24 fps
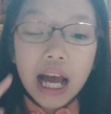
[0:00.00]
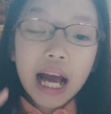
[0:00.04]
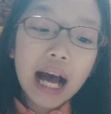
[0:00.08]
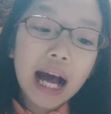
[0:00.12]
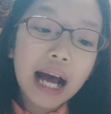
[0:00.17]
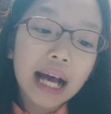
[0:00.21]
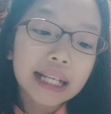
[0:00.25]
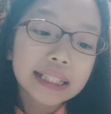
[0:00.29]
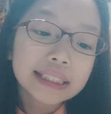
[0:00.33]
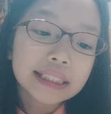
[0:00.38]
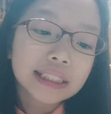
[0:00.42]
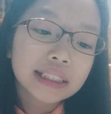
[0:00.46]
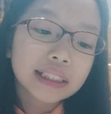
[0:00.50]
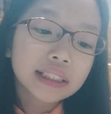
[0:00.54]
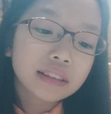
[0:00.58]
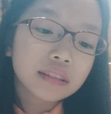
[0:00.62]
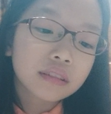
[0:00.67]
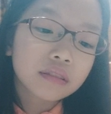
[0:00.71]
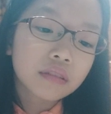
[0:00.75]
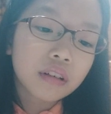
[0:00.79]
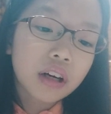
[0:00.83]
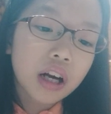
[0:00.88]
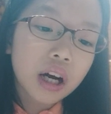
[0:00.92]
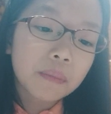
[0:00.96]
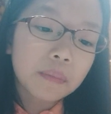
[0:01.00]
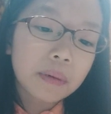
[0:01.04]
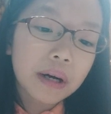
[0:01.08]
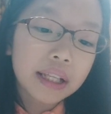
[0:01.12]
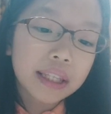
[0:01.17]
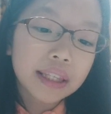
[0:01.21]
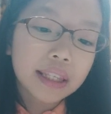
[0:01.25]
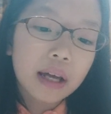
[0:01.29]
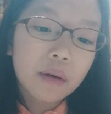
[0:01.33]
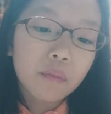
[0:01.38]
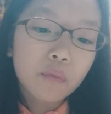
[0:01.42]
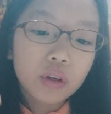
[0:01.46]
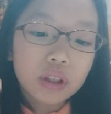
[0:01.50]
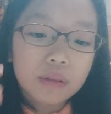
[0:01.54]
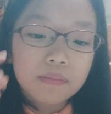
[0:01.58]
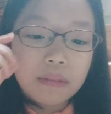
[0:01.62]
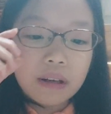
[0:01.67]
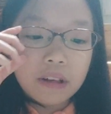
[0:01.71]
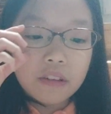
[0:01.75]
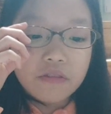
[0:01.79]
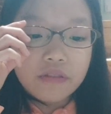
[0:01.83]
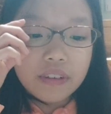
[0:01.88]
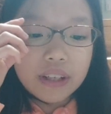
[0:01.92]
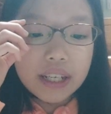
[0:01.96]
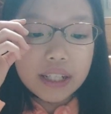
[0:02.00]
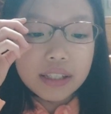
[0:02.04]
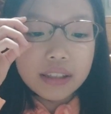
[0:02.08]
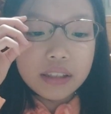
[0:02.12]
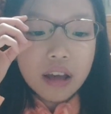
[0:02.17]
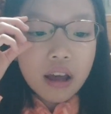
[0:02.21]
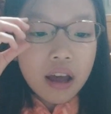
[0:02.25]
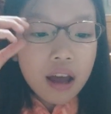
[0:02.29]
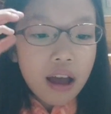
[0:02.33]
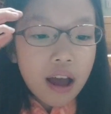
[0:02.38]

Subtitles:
I scrubbed at them with my feet.